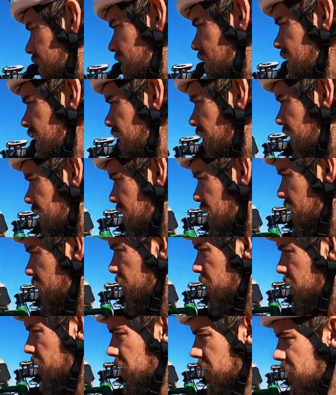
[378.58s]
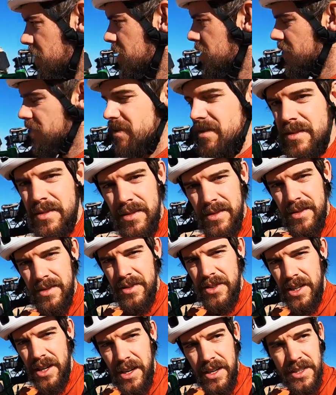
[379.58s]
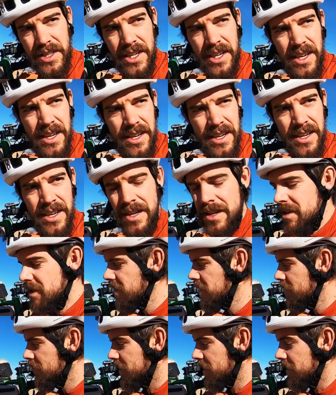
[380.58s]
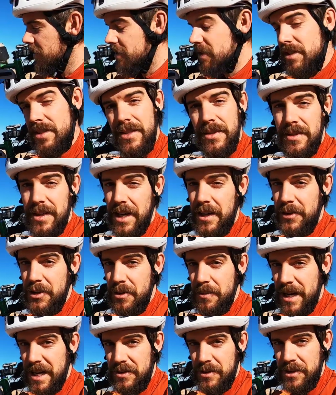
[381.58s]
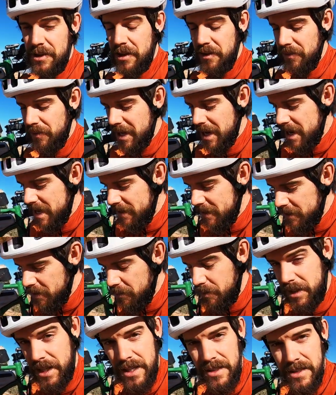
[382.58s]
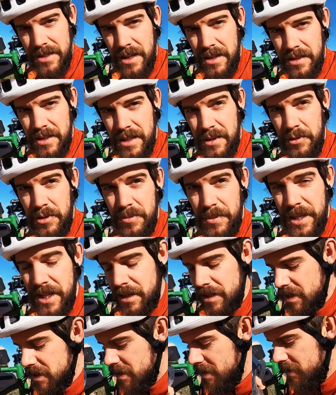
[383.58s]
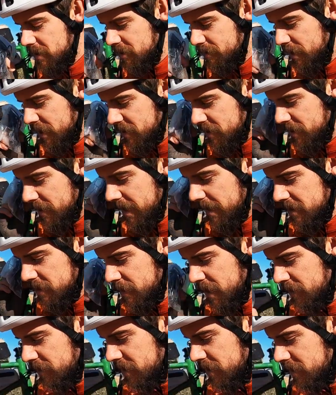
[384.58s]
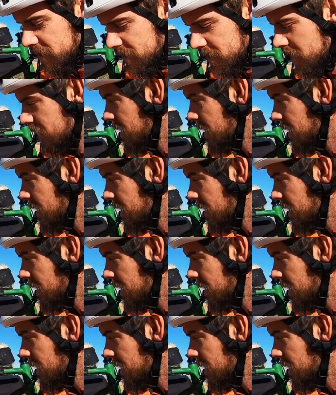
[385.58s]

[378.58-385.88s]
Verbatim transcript: my Di2 charger because Di2 batteries go flat and you don't want to get stuck single speed, especially in the Atlas Mountains.